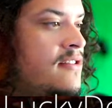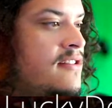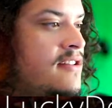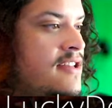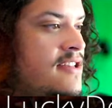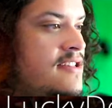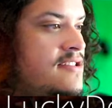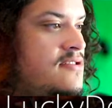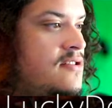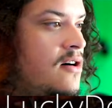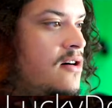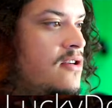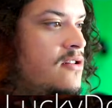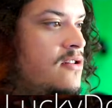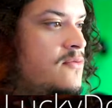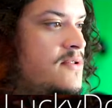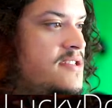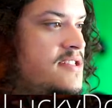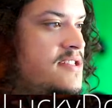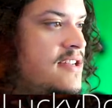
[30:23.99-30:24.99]
his daughter,
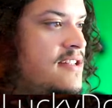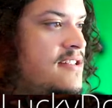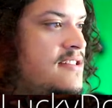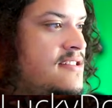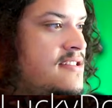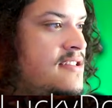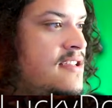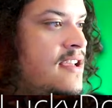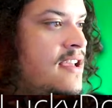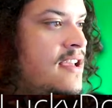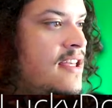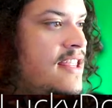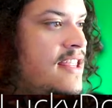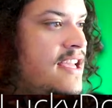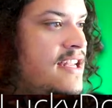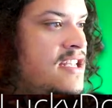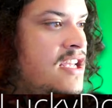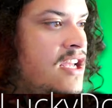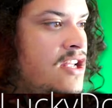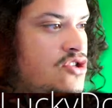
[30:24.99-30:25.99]
resents the
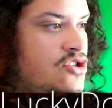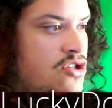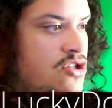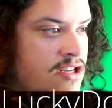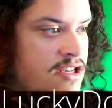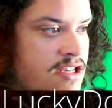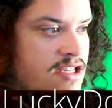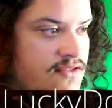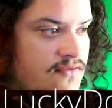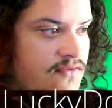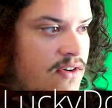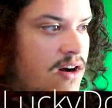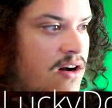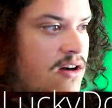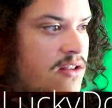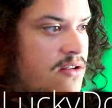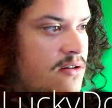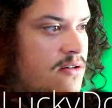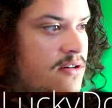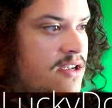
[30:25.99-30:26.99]
attention his
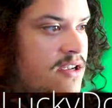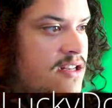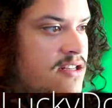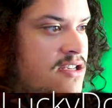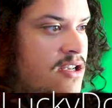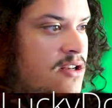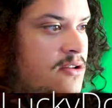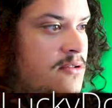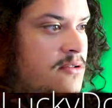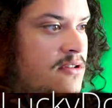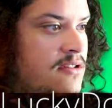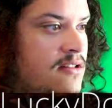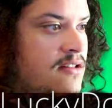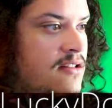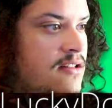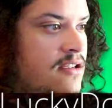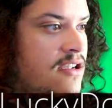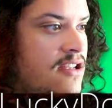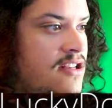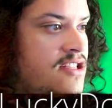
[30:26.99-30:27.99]
father
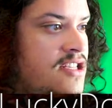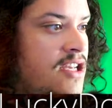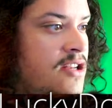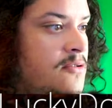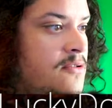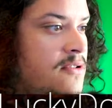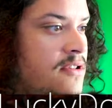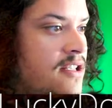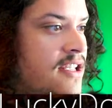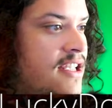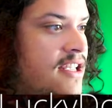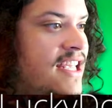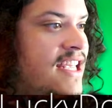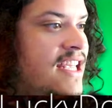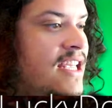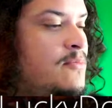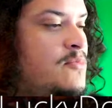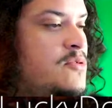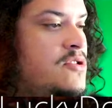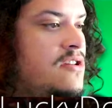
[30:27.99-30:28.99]
continually
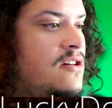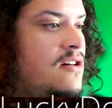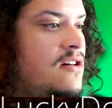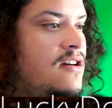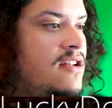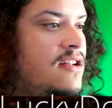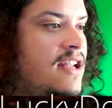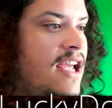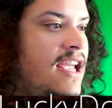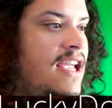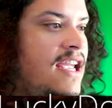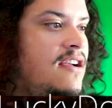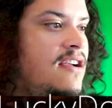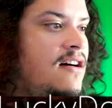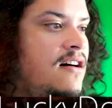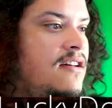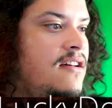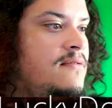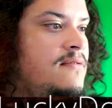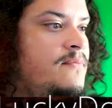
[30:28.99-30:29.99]
heaps on
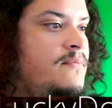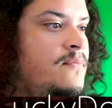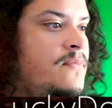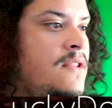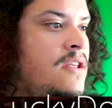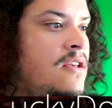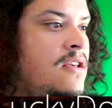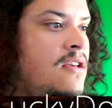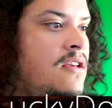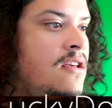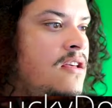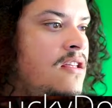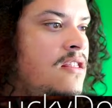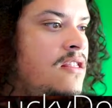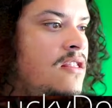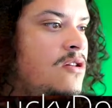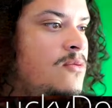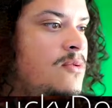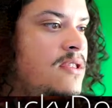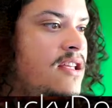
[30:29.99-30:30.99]
Aegon.
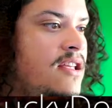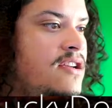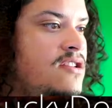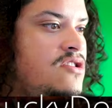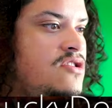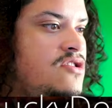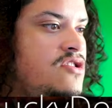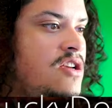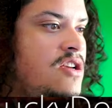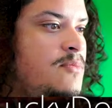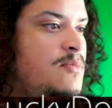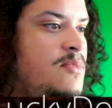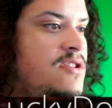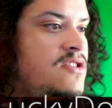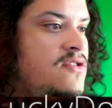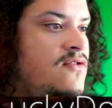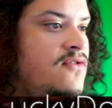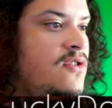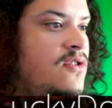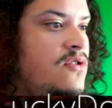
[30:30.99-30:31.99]
Their relationship
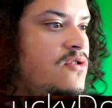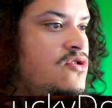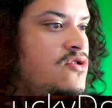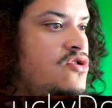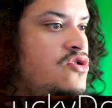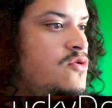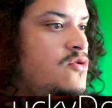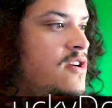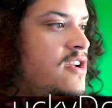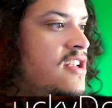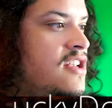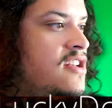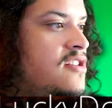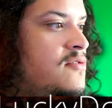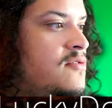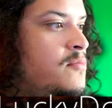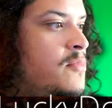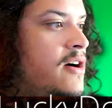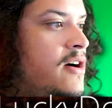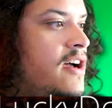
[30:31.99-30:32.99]
is further
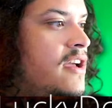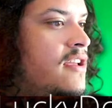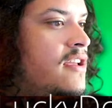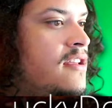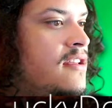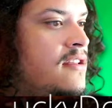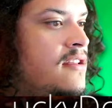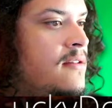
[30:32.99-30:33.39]
strained by